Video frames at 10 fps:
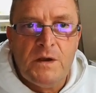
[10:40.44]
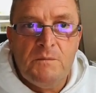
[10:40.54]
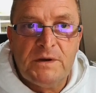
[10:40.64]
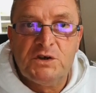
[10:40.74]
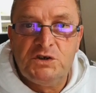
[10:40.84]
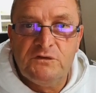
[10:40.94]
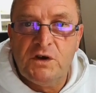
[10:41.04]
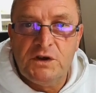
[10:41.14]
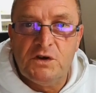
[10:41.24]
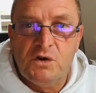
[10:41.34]
Because you've
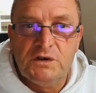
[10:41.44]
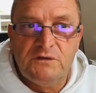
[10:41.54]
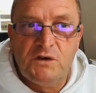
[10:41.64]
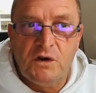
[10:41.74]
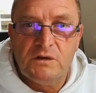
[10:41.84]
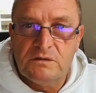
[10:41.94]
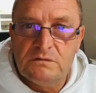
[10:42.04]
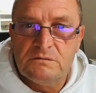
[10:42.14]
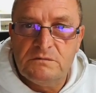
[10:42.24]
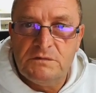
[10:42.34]

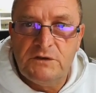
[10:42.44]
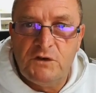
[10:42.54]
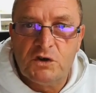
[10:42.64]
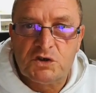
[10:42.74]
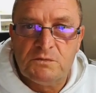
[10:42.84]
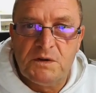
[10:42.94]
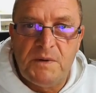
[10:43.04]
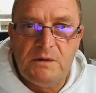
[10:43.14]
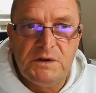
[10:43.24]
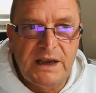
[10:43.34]
got something
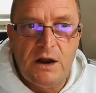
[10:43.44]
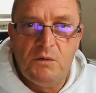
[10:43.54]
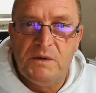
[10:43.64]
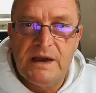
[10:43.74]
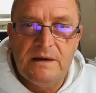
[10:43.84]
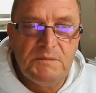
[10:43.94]
about you, get on with it.